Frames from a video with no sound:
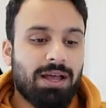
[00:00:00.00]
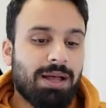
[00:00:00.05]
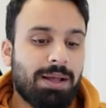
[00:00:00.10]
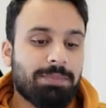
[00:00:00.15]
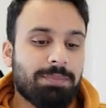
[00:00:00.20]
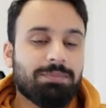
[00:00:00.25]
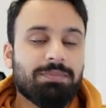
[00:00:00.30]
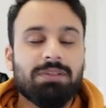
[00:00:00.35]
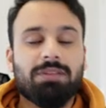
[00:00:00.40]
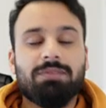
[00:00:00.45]

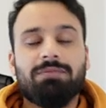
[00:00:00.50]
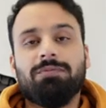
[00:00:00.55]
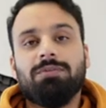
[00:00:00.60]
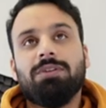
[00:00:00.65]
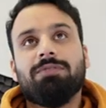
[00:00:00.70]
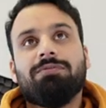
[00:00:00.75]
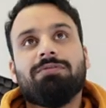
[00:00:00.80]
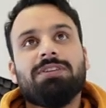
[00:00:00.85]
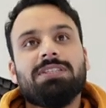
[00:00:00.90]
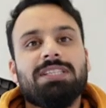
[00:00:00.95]
uh,
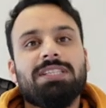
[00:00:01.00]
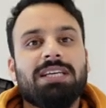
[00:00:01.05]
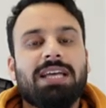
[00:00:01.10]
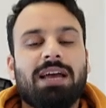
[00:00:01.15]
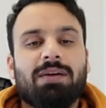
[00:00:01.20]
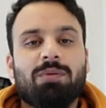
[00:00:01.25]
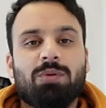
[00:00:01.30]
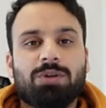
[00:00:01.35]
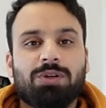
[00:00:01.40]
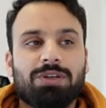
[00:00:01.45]
the first thing
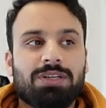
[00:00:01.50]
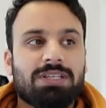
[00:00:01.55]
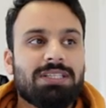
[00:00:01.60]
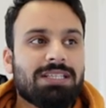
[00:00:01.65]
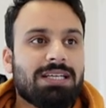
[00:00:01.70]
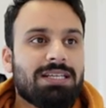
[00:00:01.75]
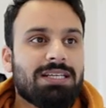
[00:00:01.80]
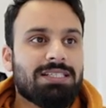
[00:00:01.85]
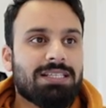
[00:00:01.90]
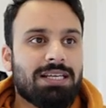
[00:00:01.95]
I want to
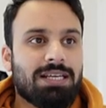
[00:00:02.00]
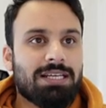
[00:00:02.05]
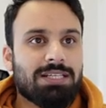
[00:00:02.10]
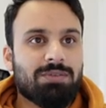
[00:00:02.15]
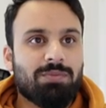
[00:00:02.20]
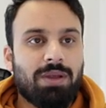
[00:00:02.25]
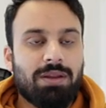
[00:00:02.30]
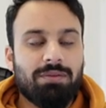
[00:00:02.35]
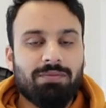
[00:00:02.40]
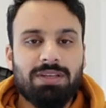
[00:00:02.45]
discuss is
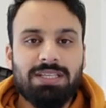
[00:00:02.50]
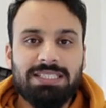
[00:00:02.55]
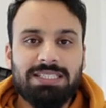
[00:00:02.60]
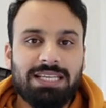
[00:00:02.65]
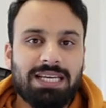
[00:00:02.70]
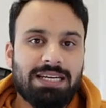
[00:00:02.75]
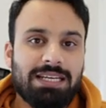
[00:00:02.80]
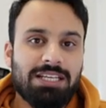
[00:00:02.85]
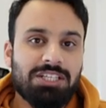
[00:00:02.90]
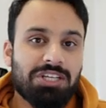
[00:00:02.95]
when we
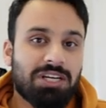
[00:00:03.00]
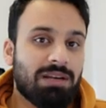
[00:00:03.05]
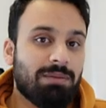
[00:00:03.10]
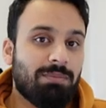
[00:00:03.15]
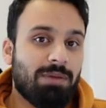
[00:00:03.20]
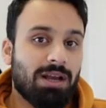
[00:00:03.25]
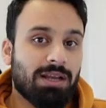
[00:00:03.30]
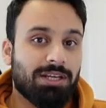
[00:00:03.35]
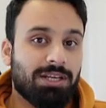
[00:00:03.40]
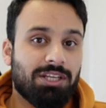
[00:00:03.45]
say digital
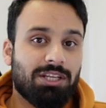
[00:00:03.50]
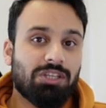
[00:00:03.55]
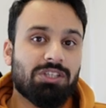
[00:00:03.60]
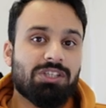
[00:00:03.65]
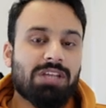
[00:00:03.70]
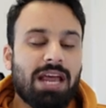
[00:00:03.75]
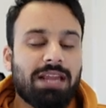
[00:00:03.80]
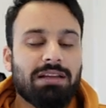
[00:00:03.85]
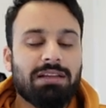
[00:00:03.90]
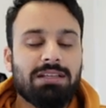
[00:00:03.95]
marketing
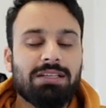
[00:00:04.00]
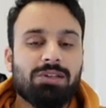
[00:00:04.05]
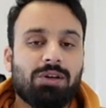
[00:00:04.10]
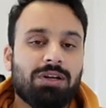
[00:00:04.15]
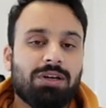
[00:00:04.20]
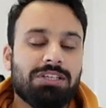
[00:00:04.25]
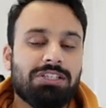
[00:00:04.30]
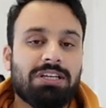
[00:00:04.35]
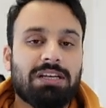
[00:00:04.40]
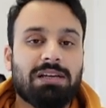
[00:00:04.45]
channels or
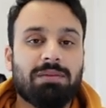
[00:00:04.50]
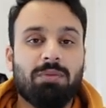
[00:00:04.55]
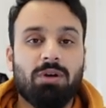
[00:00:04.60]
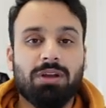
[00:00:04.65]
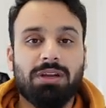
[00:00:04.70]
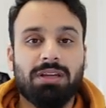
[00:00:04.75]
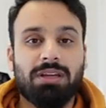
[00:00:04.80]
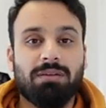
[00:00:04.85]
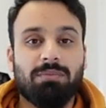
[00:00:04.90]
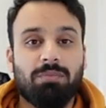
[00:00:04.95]
digital
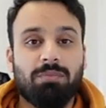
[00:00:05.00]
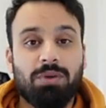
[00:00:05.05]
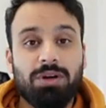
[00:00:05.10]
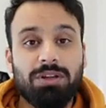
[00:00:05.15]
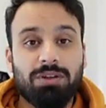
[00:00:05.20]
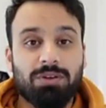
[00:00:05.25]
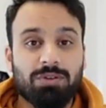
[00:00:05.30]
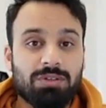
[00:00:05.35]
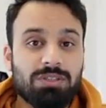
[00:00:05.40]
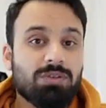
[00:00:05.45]
marketing
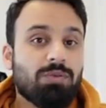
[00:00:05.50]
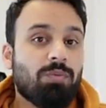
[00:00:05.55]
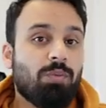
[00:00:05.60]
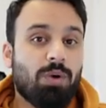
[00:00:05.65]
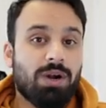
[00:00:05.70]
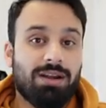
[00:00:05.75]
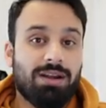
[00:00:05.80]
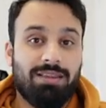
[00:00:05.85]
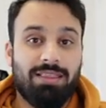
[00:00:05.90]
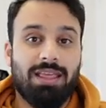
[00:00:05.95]
modules,
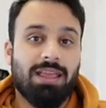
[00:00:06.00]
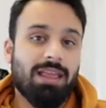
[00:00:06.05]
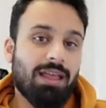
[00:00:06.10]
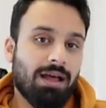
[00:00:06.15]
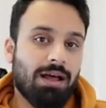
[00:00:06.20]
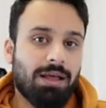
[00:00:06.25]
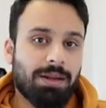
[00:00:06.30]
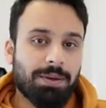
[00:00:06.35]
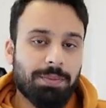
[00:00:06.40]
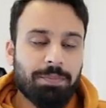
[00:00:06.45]
what they
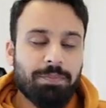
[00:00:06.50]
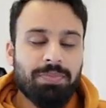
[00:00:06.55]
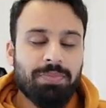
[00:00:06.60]
are.